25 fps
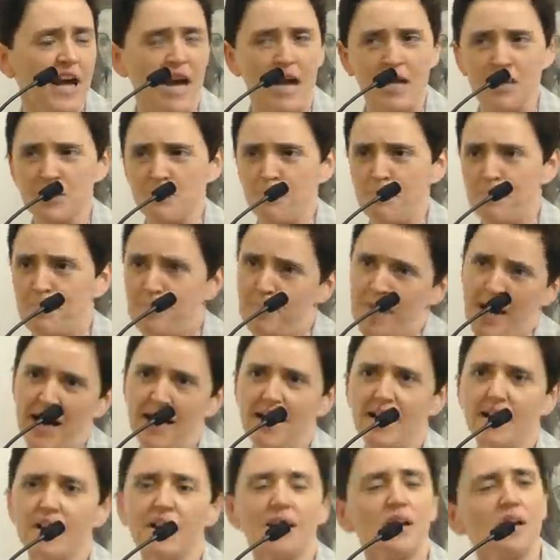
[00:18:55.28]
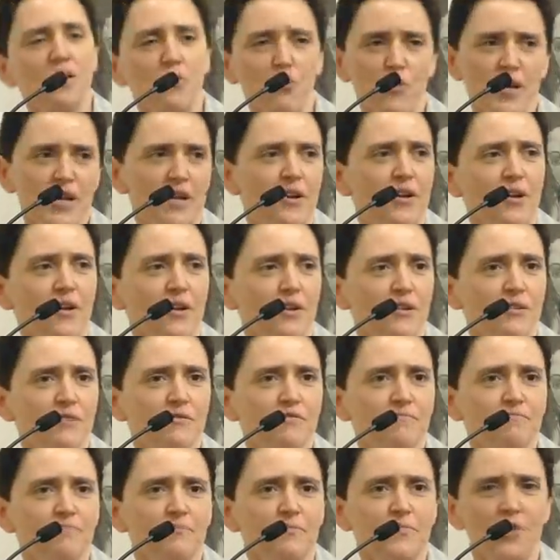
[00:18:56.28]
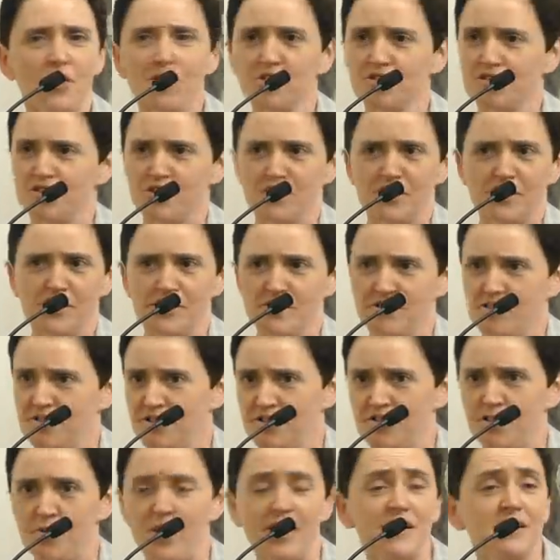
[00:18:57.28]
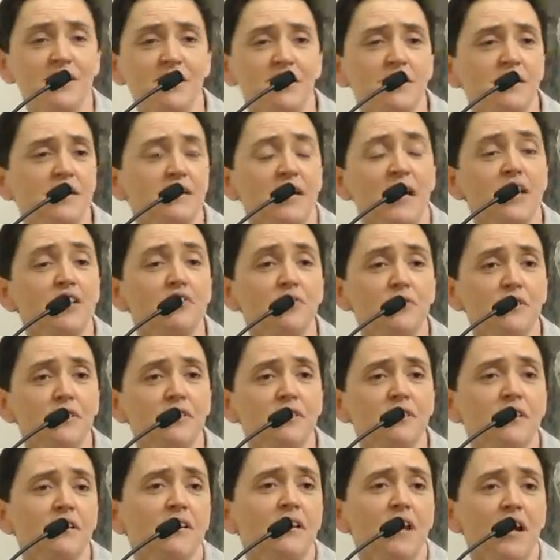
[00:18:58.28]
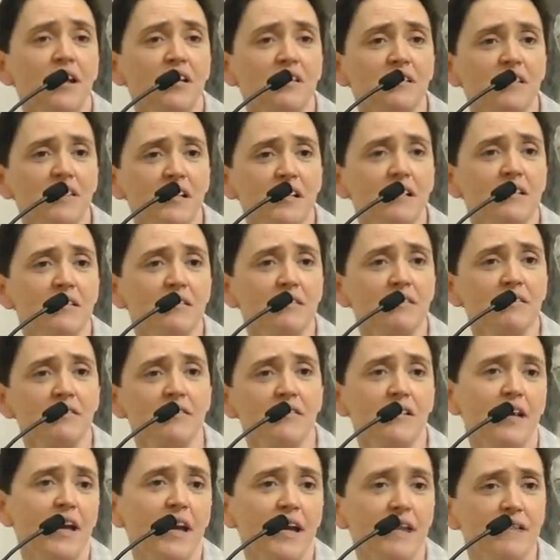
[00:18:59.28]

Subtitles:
and back we go. Not just to the 20th century, to the 19th, to the